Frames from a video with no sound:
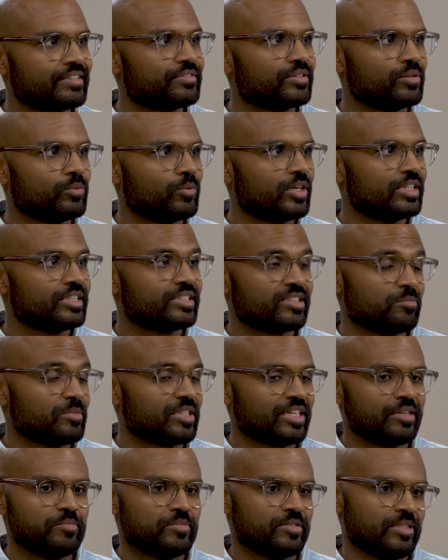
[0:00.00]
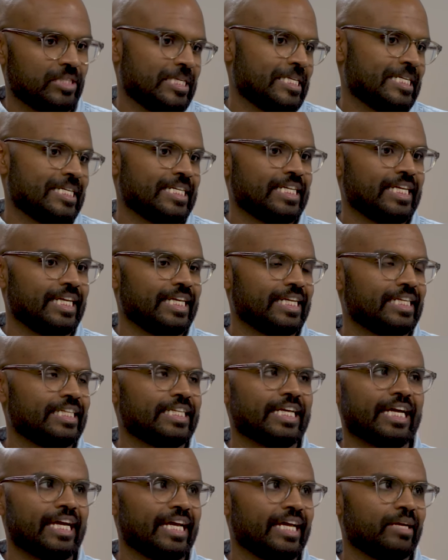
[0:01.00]
different ones. Sometimes in a
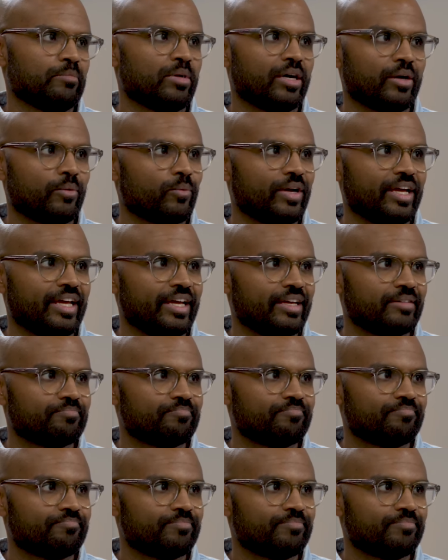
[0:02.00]
day I might wear